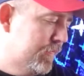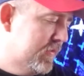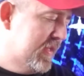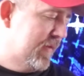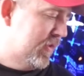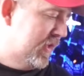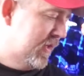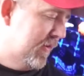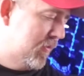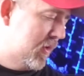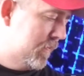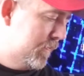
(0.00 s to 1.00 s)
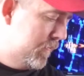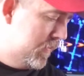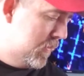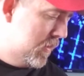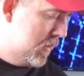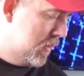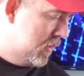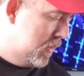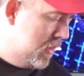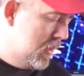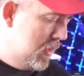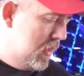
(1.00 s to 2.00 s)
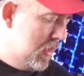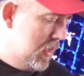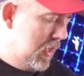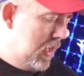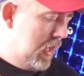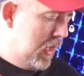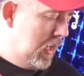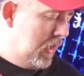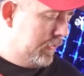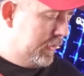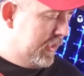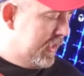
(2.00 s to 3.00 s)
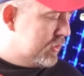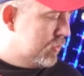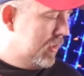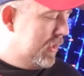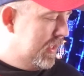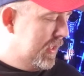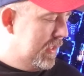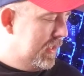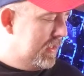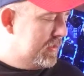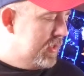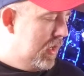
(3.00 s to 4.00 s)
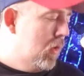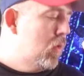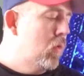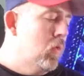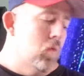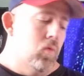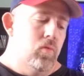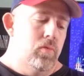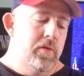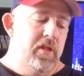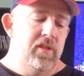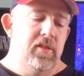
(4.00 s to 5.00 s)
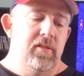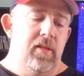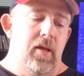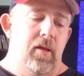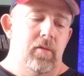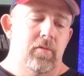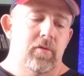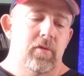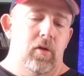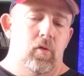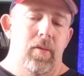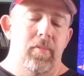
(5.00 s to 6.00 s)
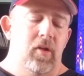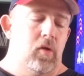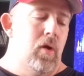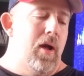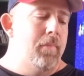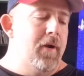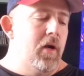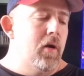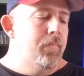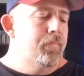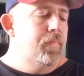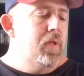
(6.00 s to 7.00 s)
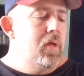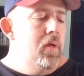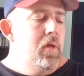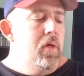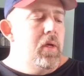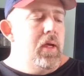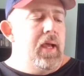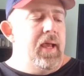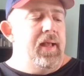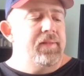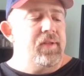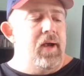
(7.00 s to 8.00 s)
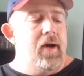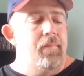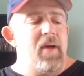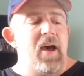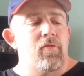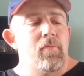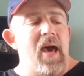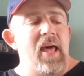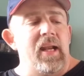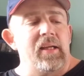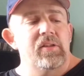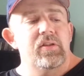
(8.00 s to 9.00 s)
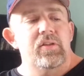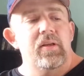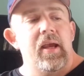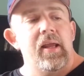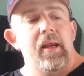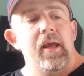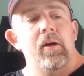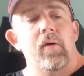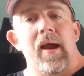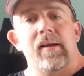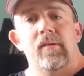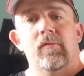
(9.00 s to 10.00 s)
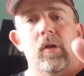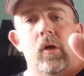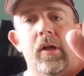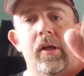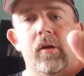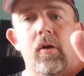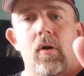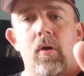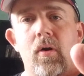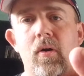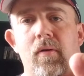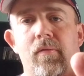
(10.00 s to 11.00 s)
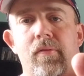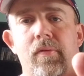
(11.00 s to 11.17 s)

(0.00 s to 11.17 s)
Definitely different. The next one is, this is the cream of the crop here. It's Mathematics, an interactive learning curve.